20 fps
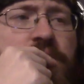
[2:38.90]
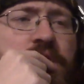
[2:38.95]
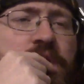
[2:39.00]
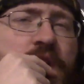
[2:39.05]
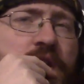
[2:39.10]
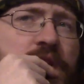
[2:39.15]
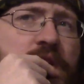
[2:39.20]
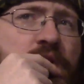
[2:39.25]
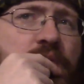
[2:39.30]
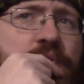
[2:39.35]

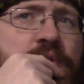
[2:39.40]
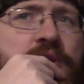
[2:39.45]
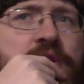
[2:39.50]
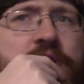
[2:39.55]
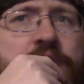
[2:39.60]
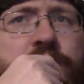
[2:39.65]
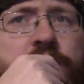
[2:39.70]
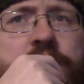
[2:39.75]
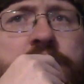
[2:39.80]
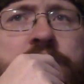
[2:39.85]
Take a little bit of
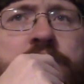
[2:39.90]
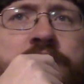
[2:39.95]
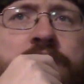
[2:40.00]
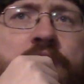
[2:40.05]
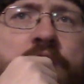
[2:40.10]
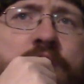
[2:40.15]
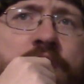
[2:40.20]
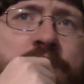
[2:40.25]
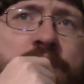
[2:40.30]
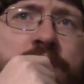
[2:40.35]
electric
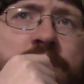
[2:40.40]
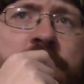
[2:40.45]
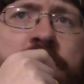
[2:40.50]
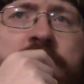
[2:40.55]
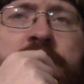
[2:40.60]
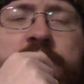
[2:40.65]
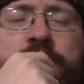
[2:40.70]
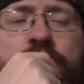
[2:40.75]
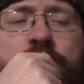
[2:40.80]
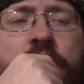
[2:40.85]
guitar, kind
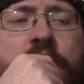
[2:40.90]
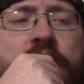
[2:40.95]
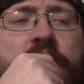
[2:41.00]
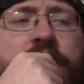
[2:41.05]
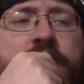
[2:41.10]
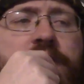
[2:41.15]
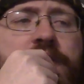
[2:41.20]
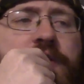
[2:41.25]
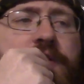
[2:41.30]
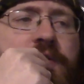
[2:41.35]
of like
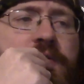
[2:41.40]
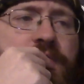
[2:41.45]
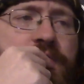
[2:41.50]
rock.